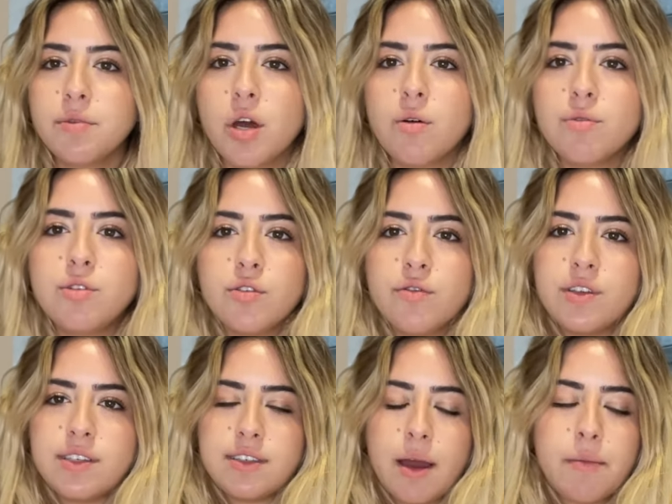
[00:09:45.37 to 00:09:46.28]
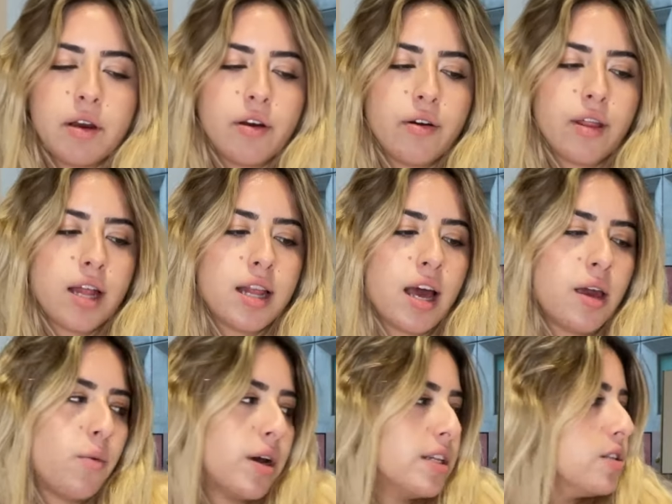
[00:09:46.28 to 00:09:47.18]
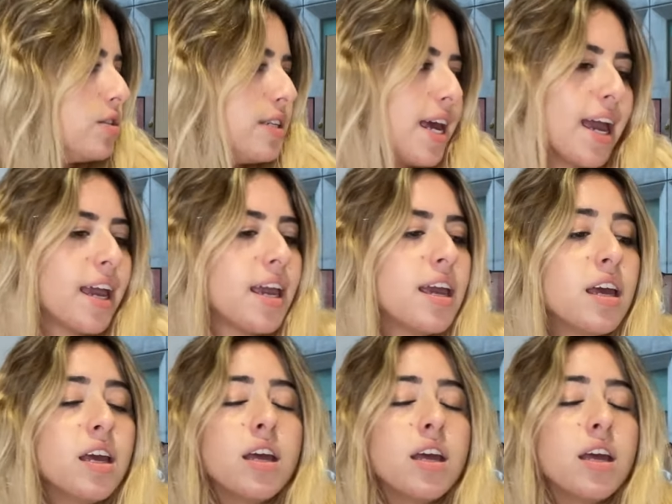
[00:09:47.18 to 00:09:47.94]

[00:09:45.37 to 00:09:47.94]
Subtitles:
notes of the seminar that I went today.